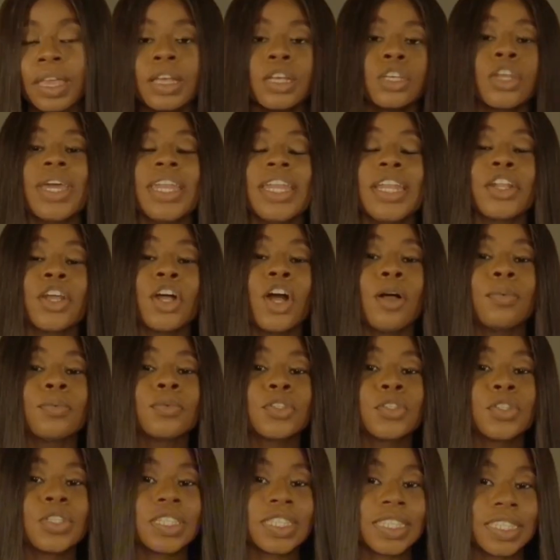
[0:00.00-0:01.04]
So when it
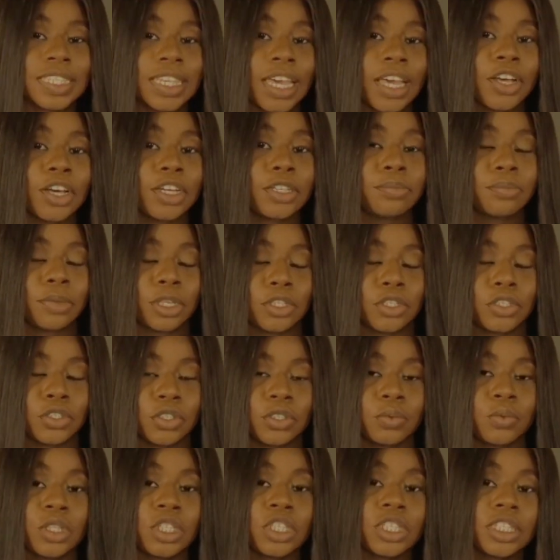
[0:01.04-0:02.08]
comes to the second
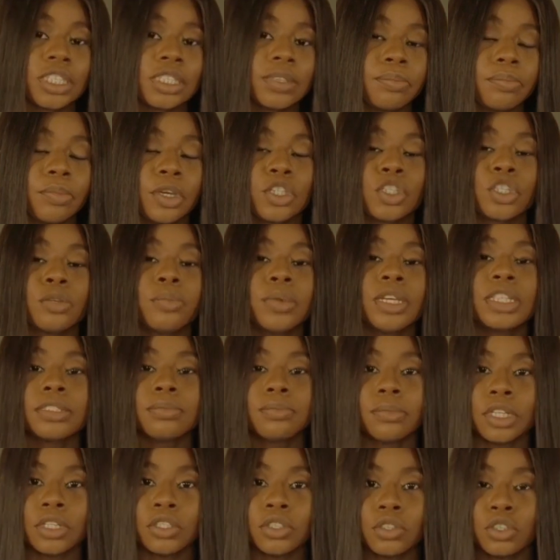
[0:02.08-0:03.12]
method, which is the measurement
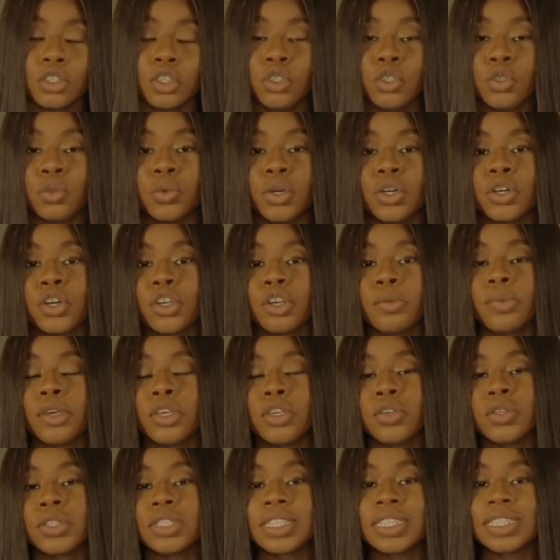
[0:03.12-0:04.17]
method, you are going to
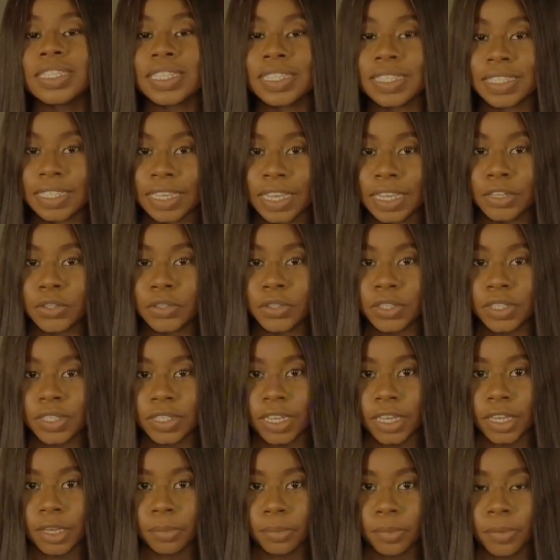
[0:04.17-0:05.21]
be using the tailor's
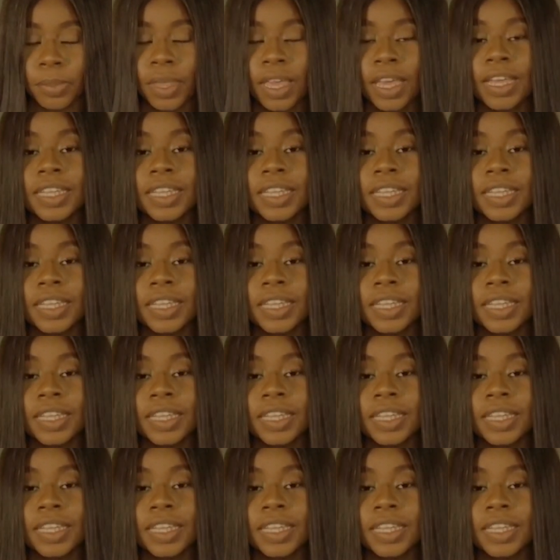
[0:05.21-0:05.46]
tape.